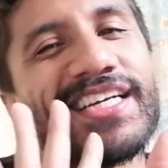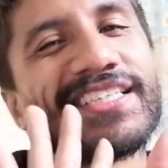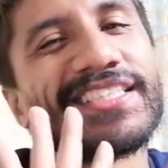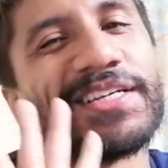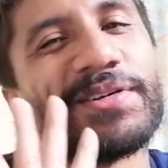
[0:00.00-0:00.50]

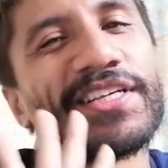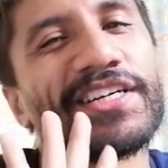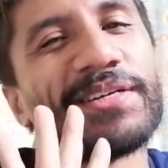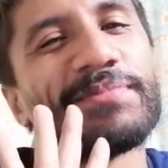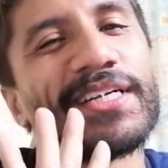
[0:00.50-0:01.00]
because I know they're
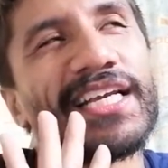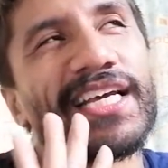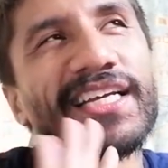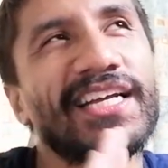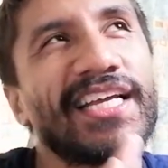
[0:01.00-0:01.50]
gonna be
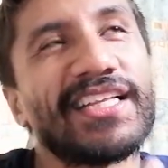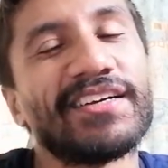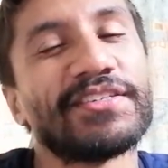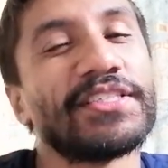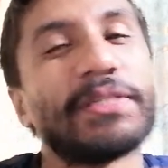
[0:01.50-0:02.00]
late, and then
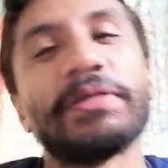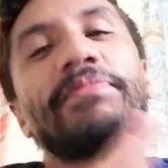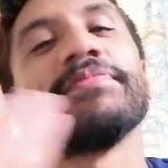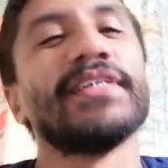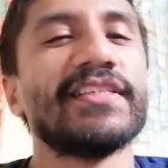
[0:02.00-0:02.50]
I'll show up
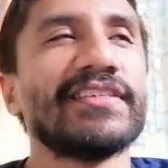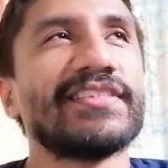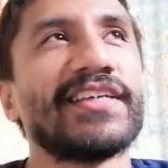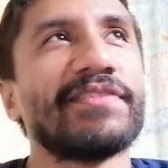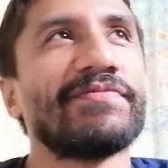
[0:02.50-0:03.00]
at this
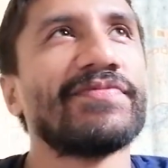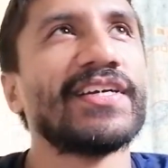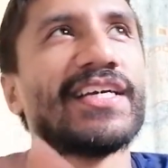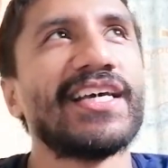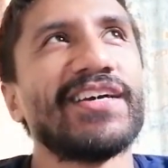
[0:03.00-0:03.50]
time.
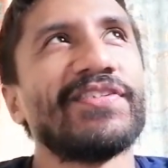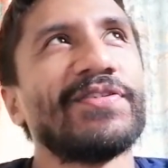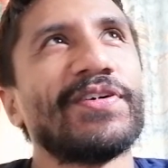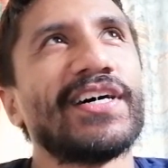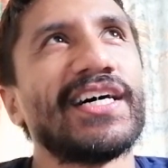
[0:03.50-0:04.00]

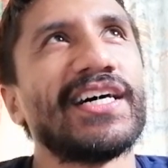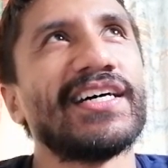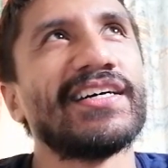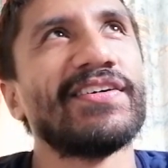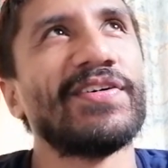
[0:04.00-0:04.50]
Or
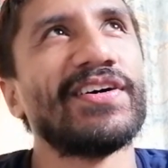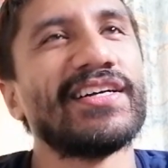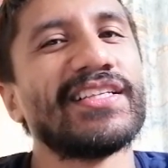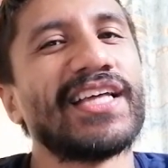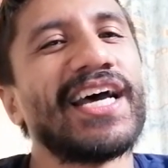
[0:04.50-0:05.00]

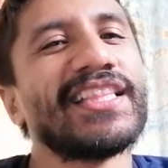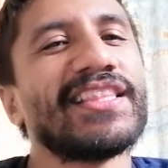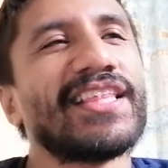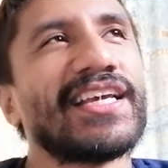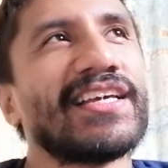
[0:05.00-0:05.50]
the other
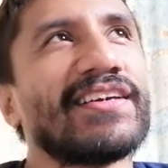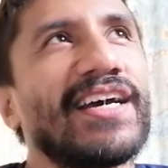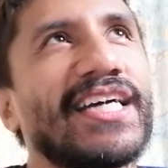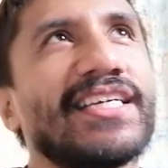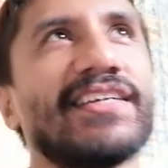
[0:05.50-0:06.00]
thing
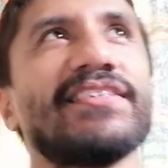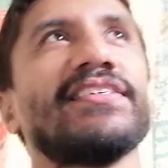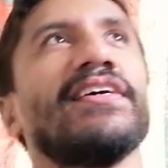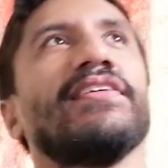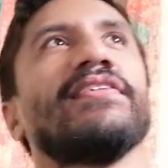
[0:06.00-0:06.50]
I guess
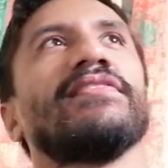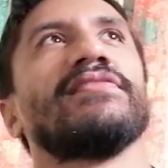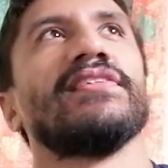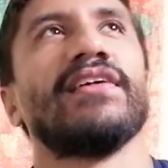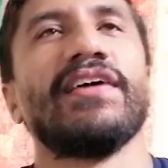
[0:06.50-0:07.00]

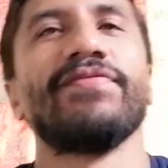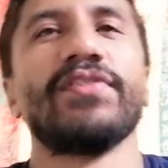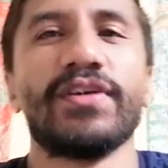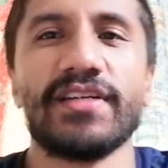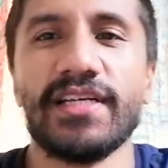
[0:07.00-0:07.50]
I've
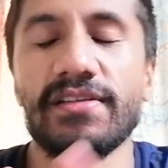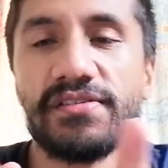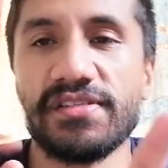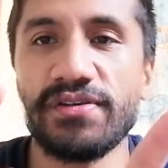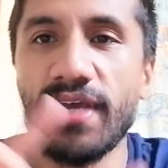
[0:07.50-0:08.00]
learned
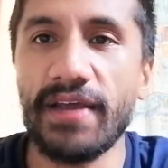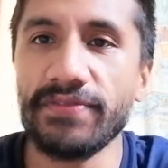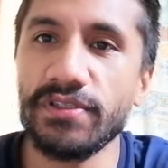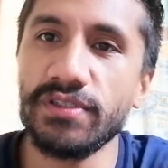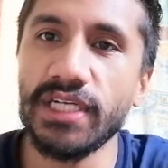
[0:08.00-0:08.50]
is you
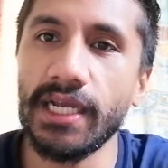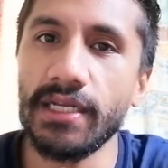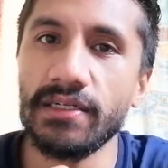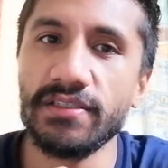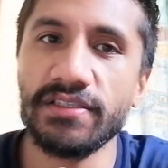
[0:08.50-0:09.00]
have to
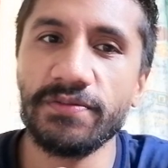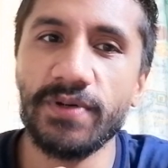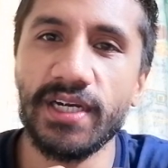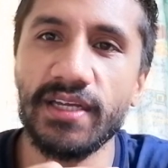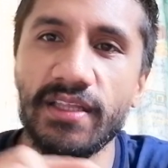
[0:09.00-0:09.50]
change the
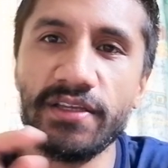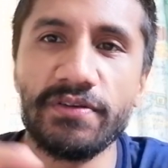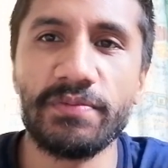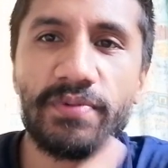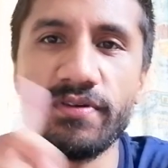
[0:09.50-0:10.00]
way that
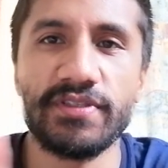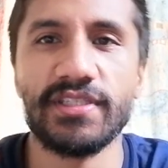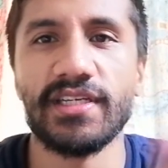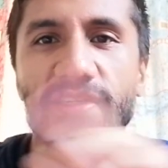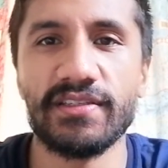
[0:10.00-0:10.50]
you approach
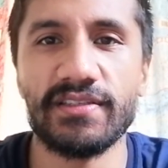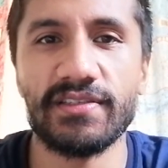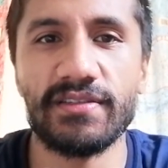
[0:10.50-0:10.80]
things